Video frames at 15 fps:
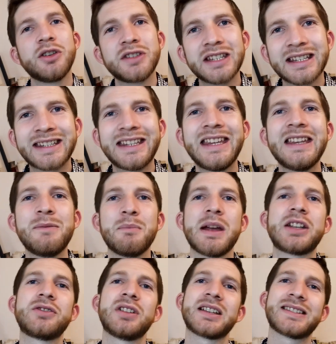using key
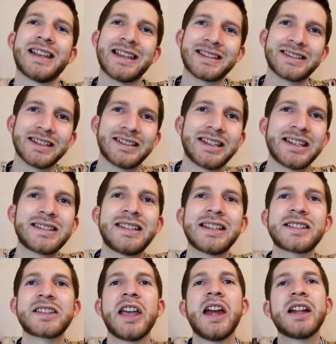metrics and
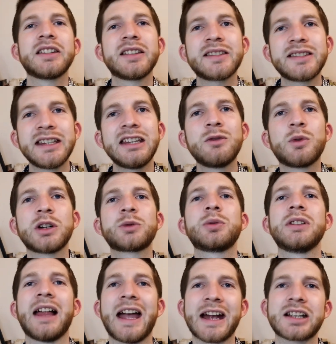statistics to see what
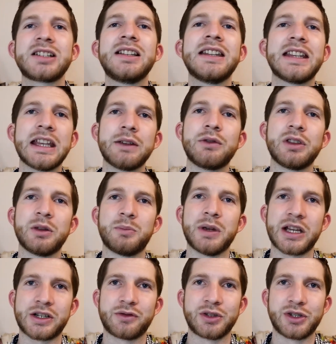will actually give you the
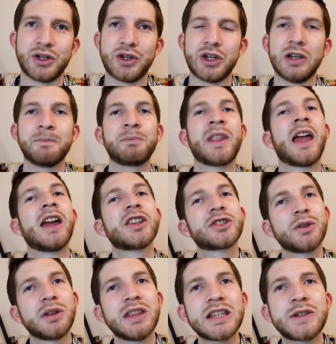best return.
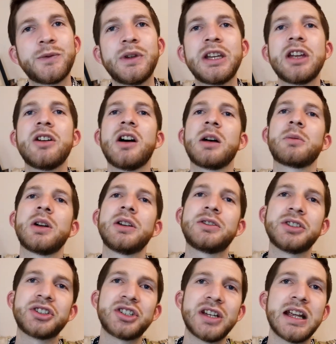So in this video, I'm going
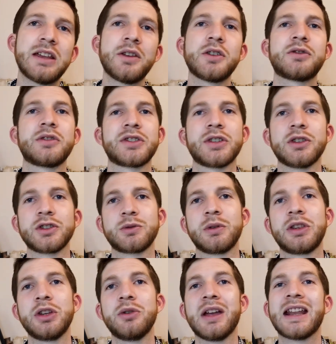to share those results
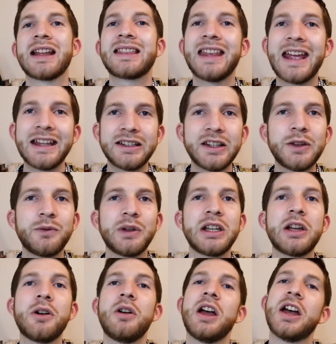with you and at the end of the
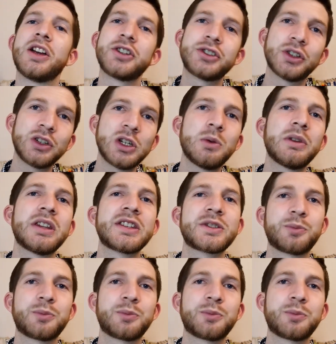video, show you with a